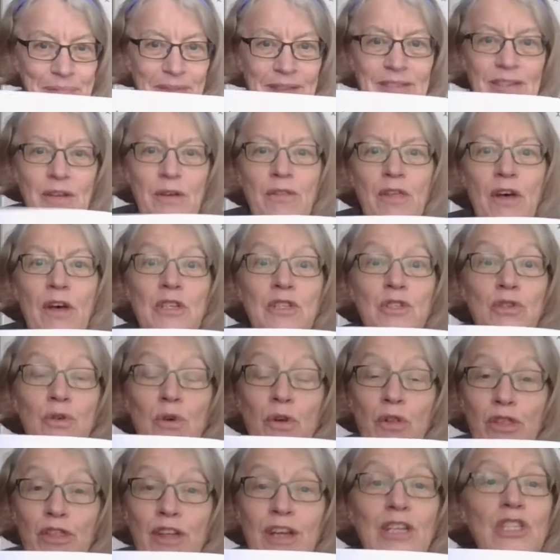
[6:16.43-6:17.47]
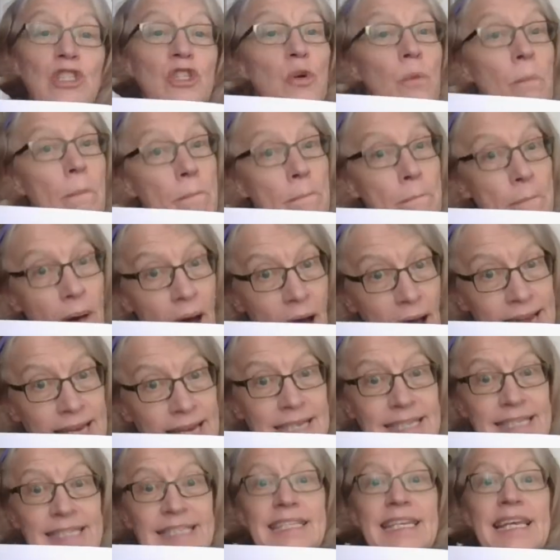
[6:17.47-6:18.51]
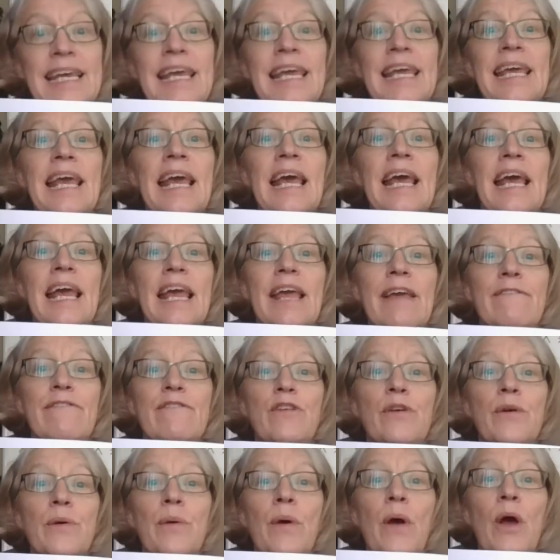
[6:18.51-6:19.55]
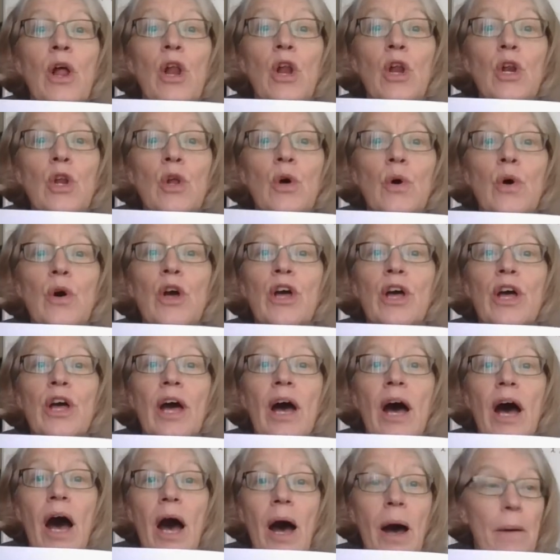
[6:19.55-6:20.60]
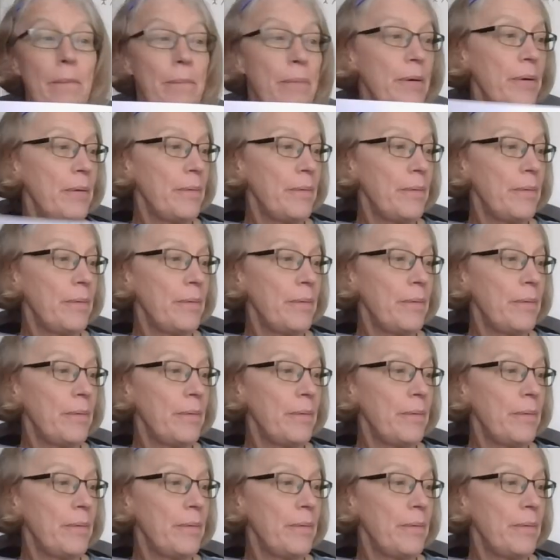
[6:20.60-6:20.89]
So those are all things you might see if you look up.